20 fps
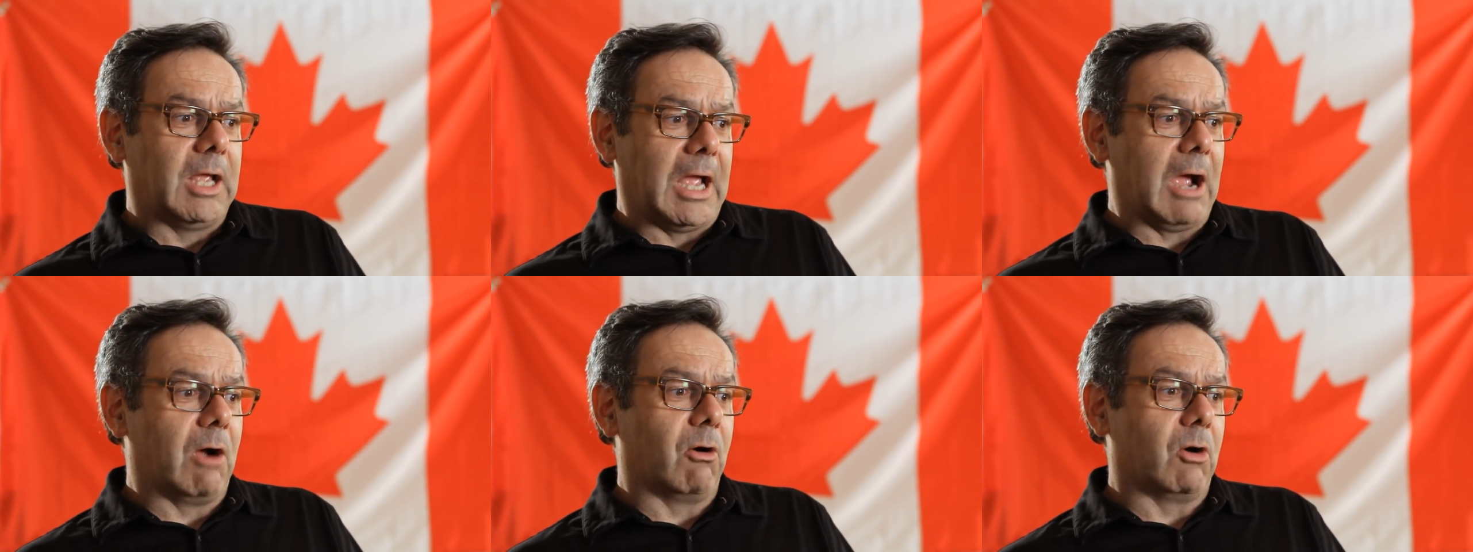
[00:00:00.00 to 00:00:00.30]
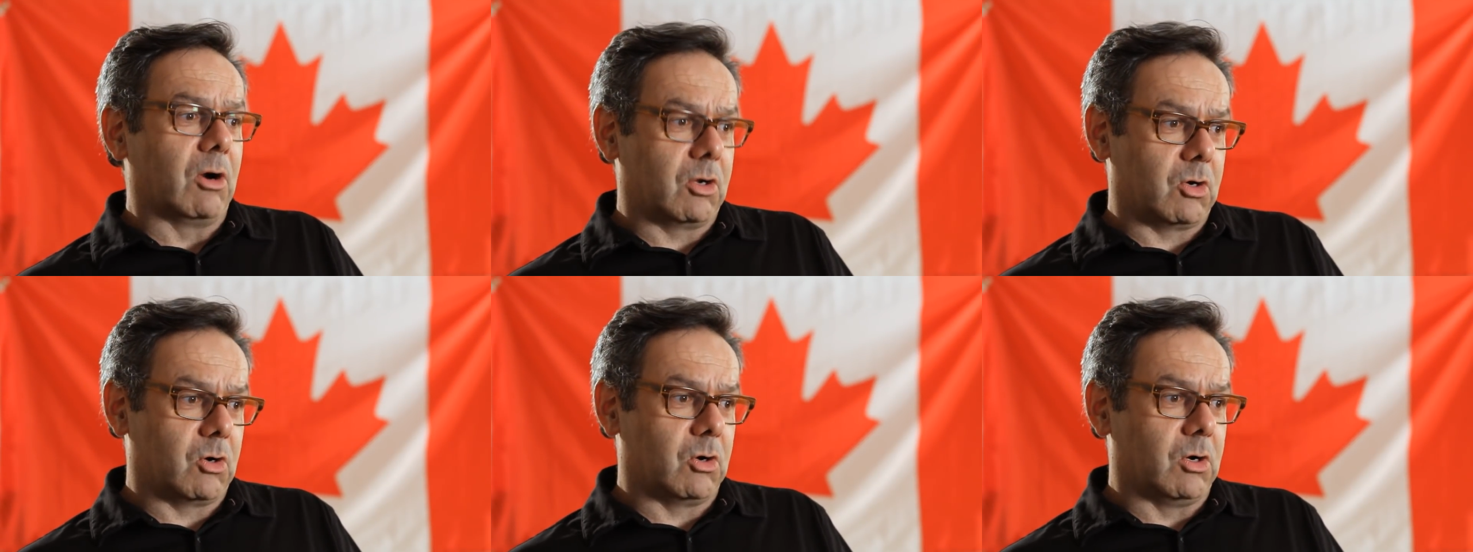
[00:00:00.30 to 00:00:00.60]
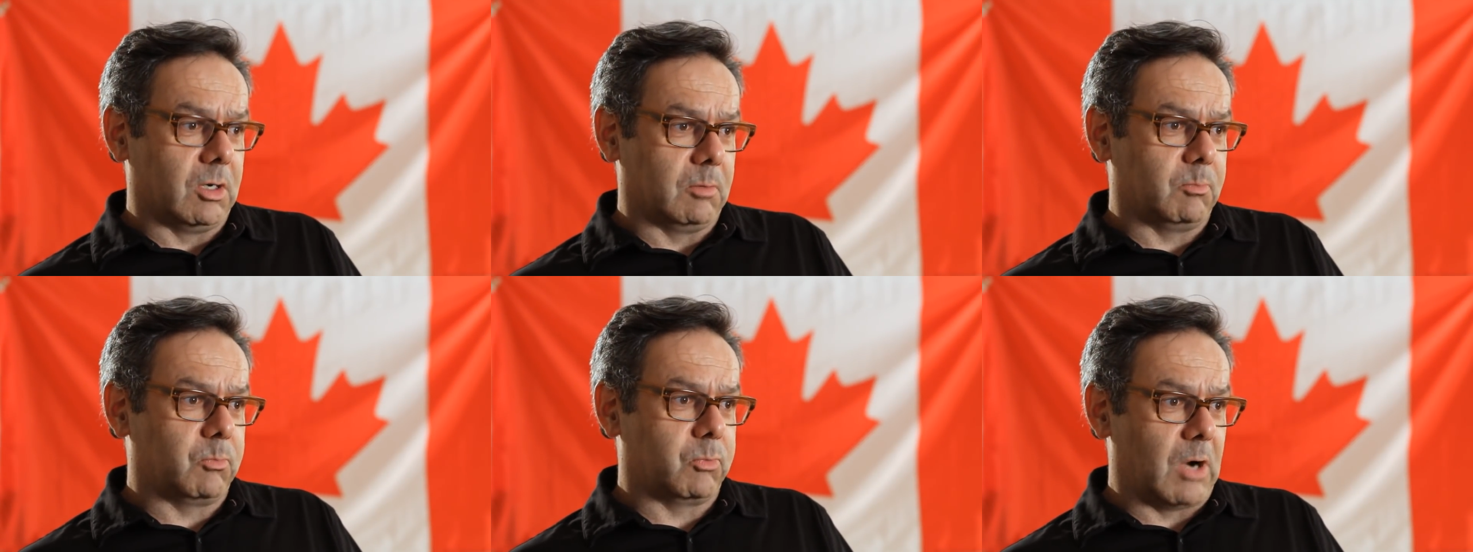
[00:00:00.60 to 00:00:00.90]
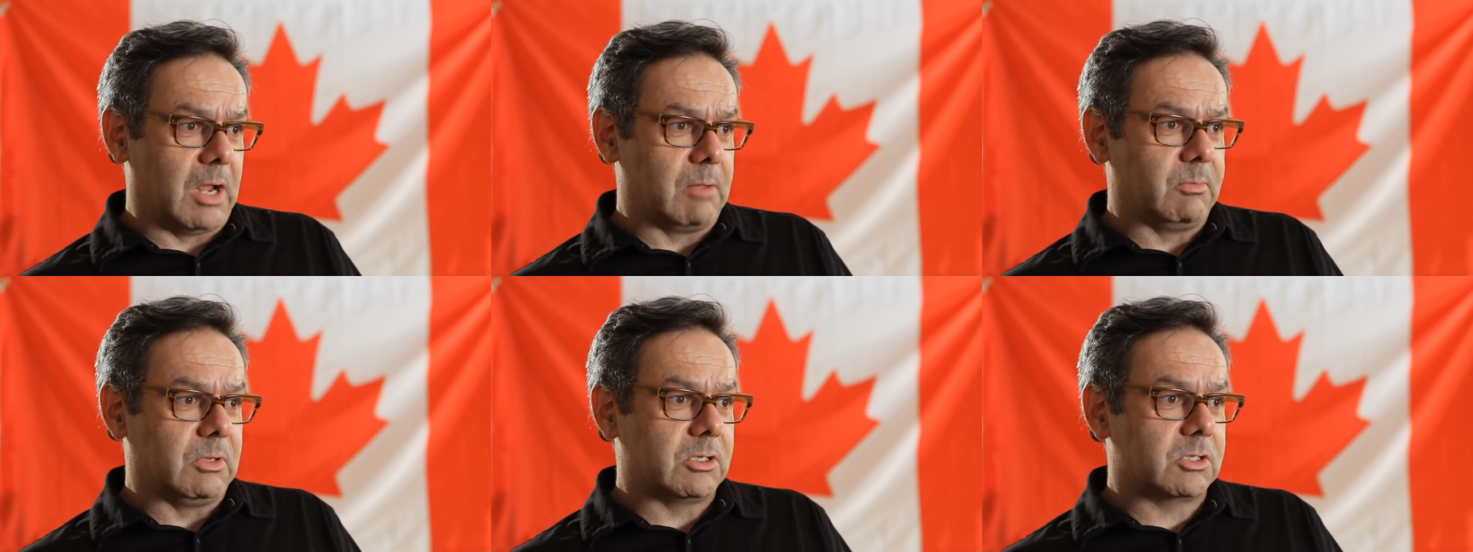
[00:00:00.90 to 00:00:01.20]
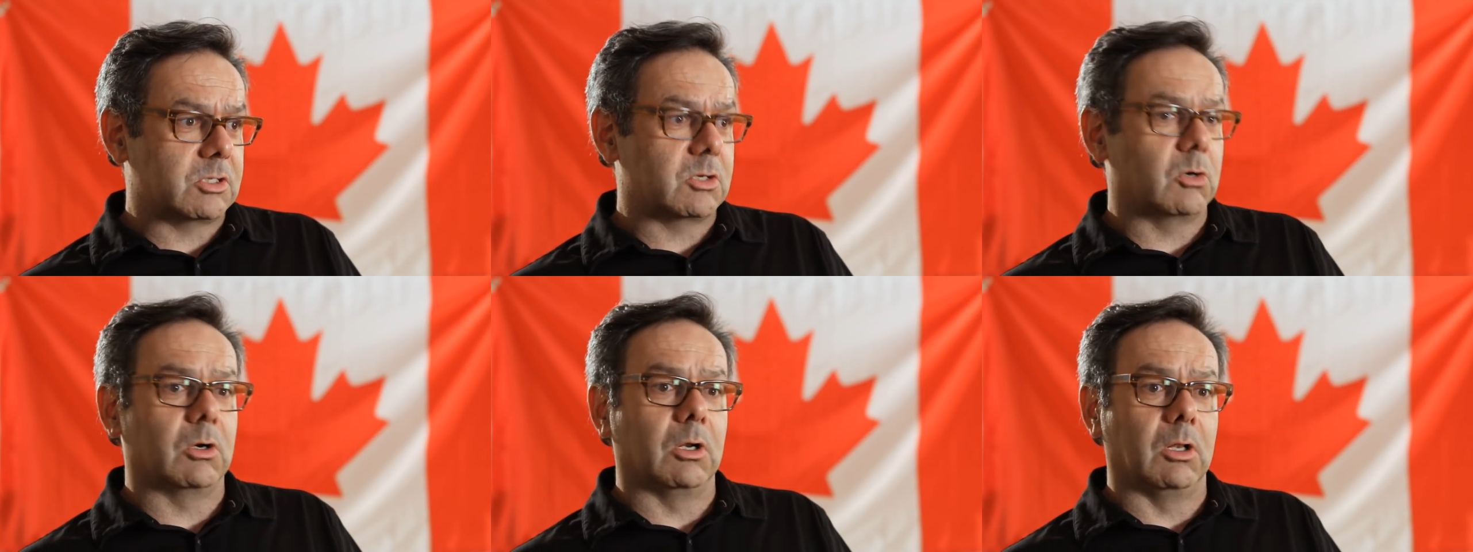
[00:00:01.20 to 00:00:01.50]
our current prime
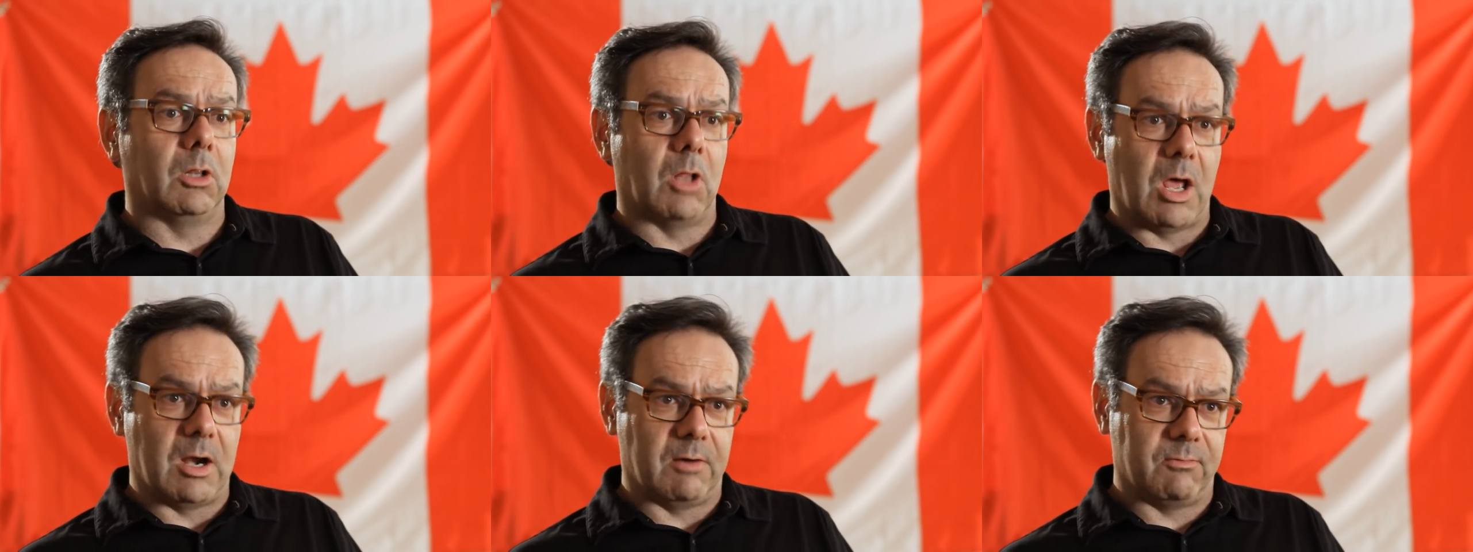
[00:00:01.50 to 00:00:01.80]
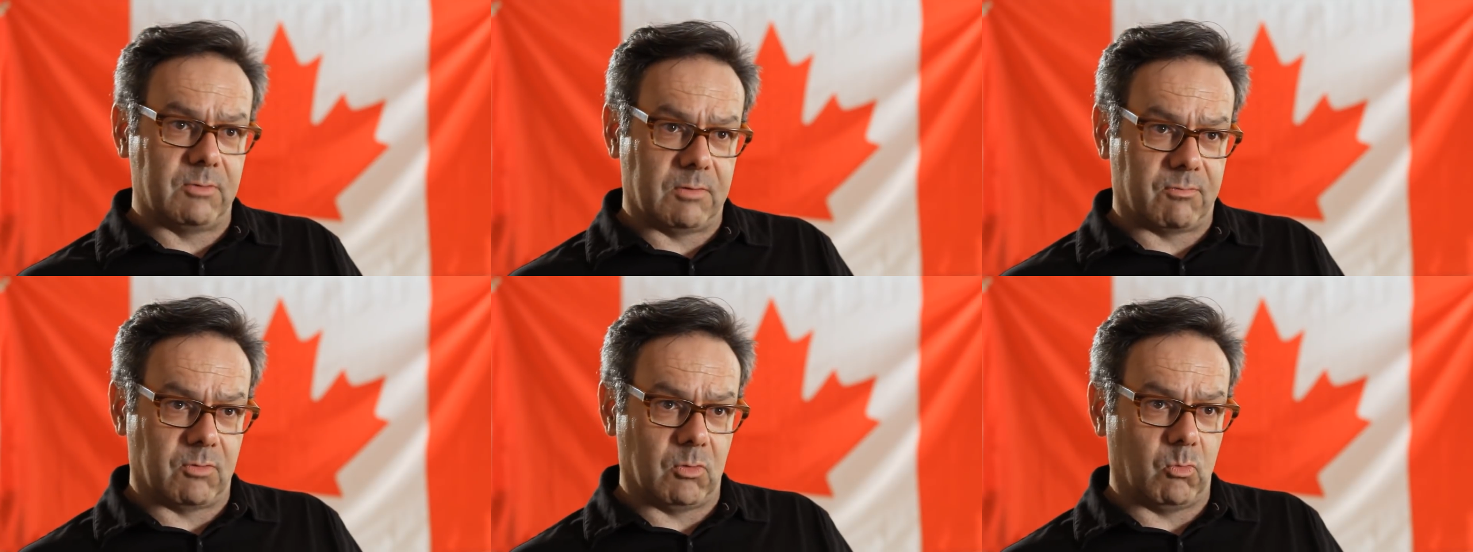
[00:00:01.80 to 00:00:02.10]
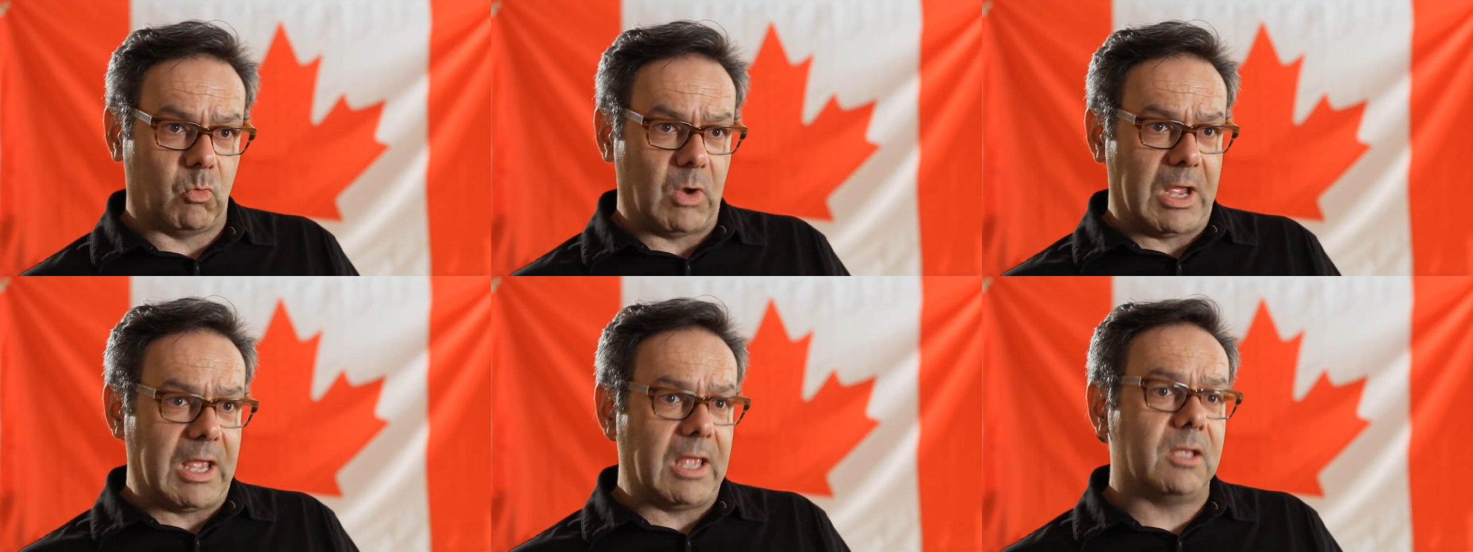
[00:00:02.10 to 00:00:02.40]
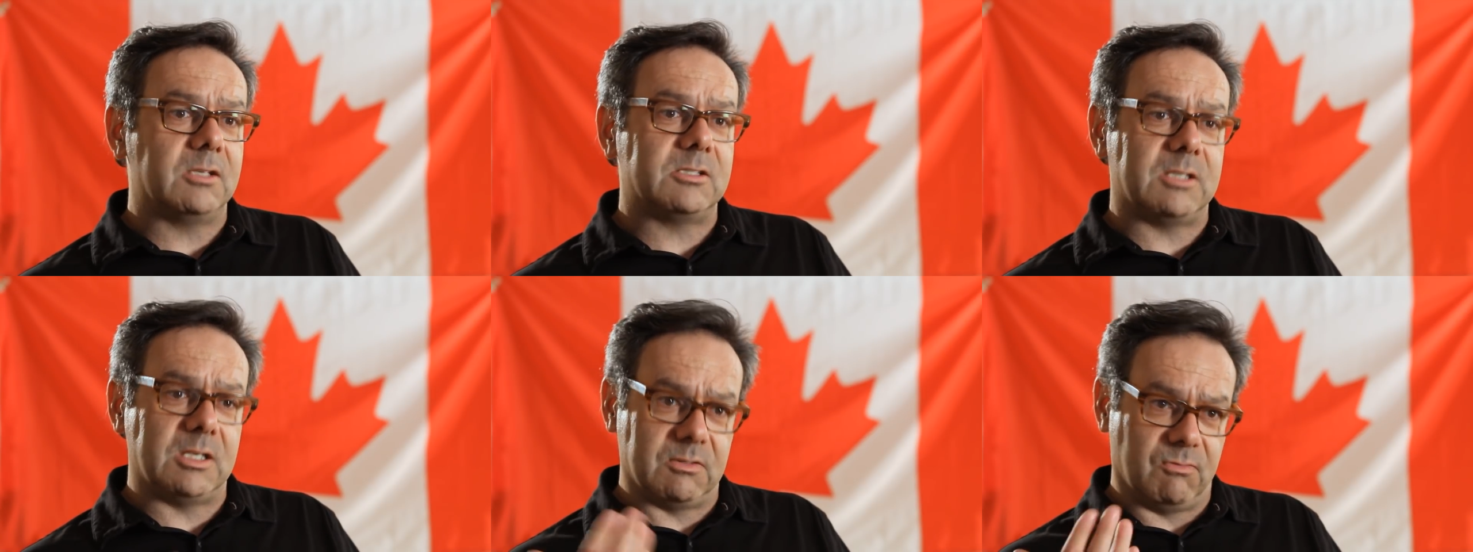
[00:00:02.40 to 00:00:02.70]
minister in a lot of different ways.